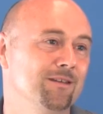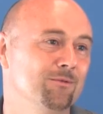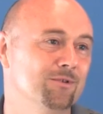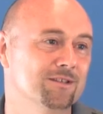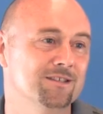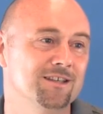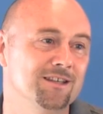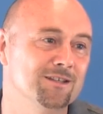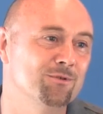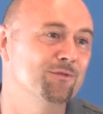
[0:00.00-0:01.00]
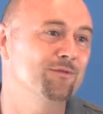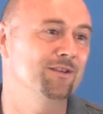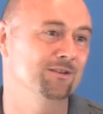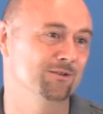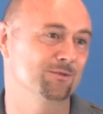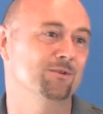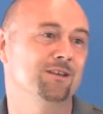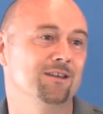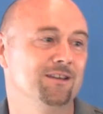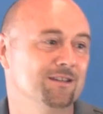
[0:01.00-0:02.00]
what sees, what feels, what
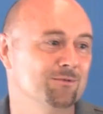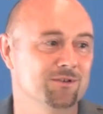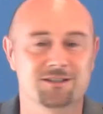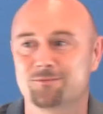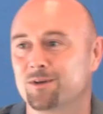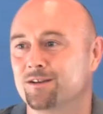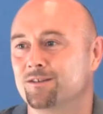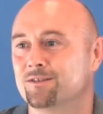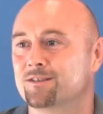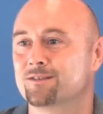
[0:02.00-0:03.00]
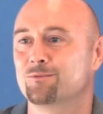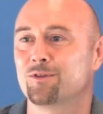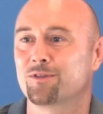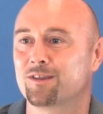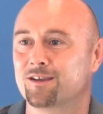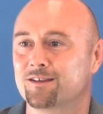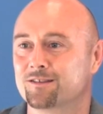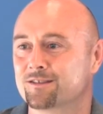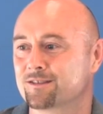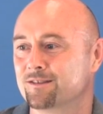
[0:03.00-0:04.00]
hears, what smells, what
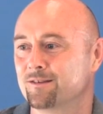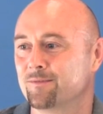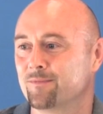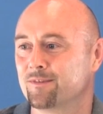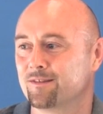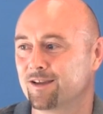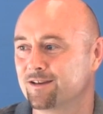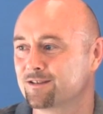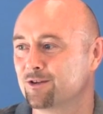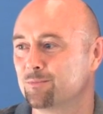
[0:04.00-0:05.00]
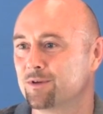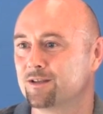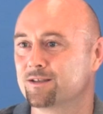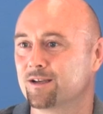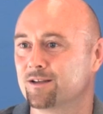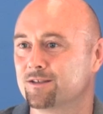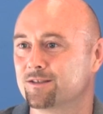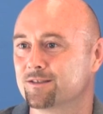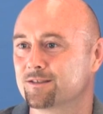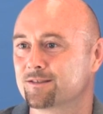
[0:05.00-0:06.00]
thinks. That is open
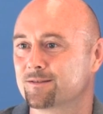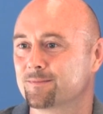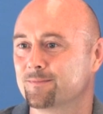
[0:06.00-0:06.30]
intelligence.